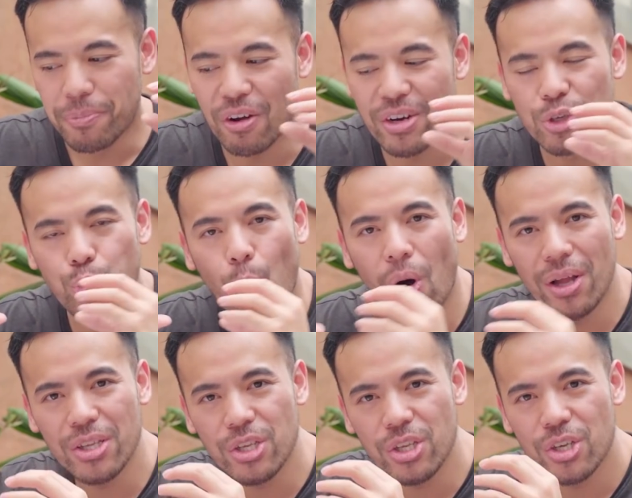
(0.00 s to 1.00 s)
There is
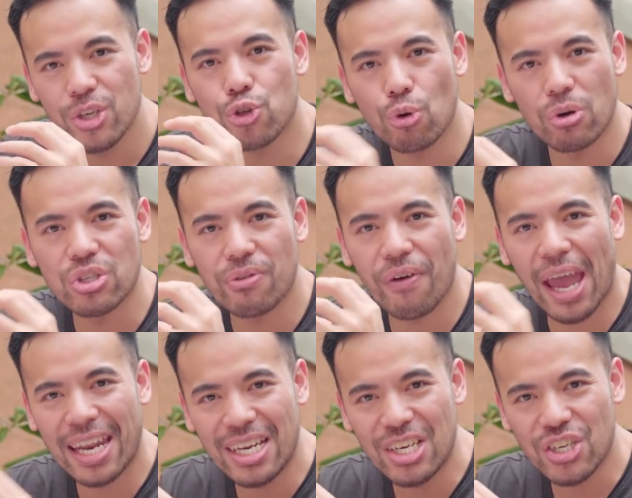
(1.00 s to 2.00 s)
one source of
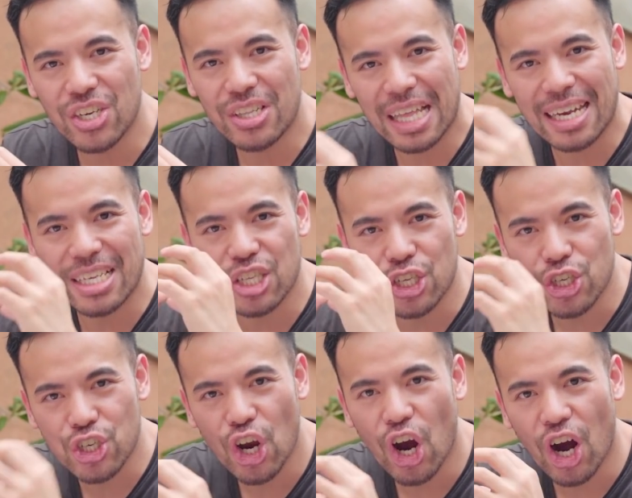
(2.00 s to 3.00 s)
energy that is in
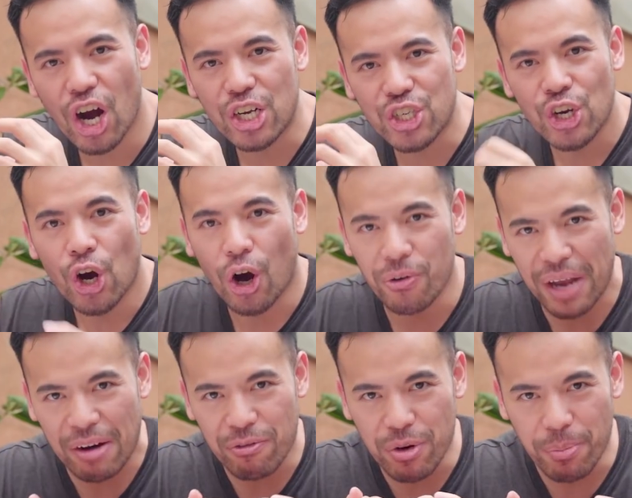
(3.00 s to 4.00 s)
charge of
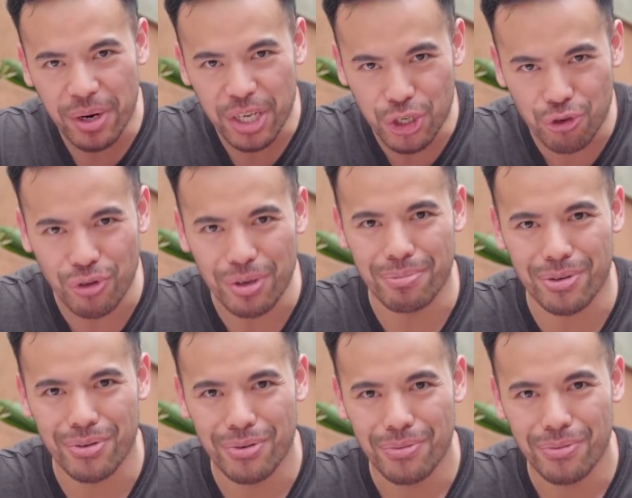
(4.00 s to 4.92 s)
everybody's dreams.